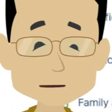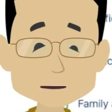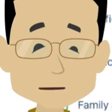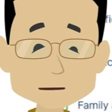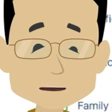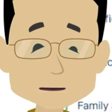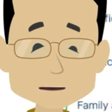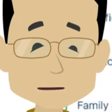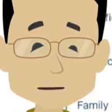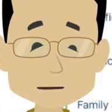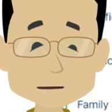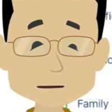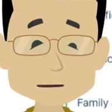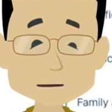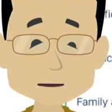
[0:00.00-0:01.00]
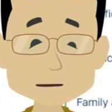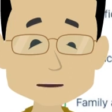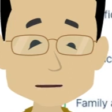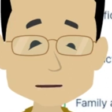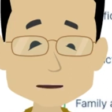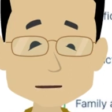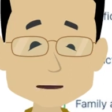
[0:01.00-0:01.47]
introducing some of the
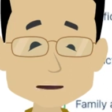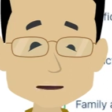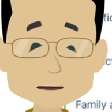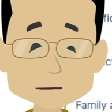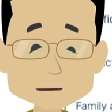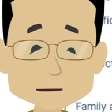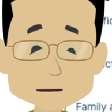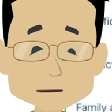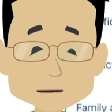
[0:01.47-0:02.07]
visual and